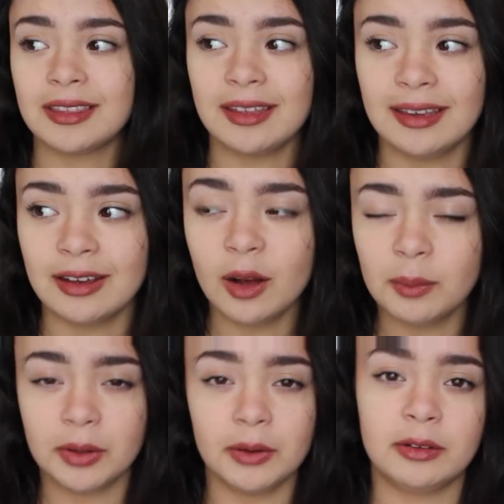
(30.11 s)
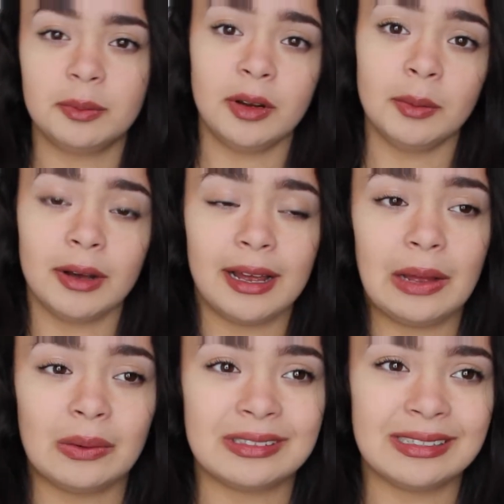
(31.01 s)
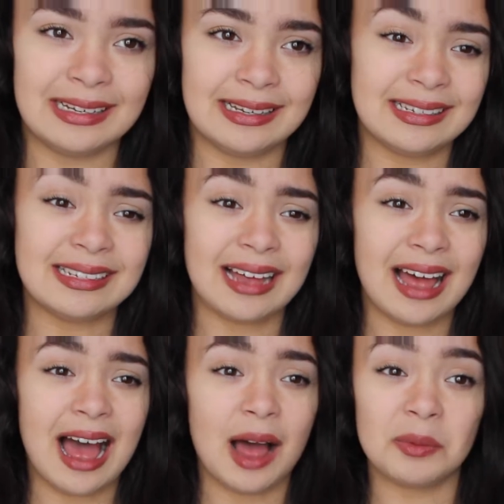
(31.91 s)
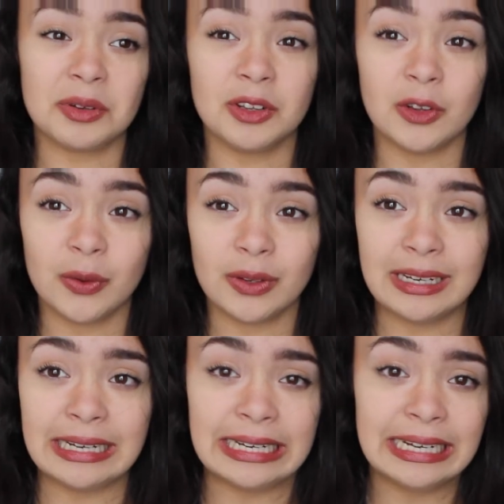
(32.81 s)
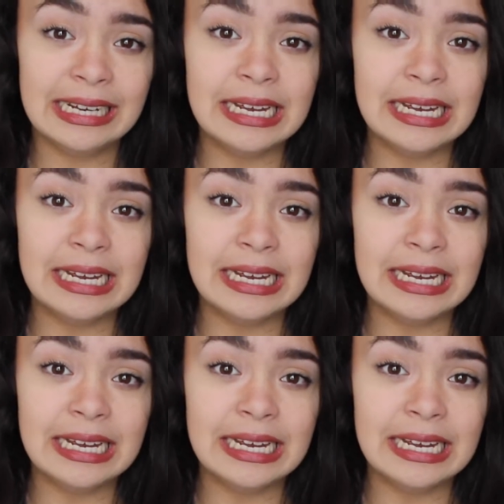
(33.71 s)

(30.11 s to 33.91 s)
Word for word: The upload speed at my house is absolutely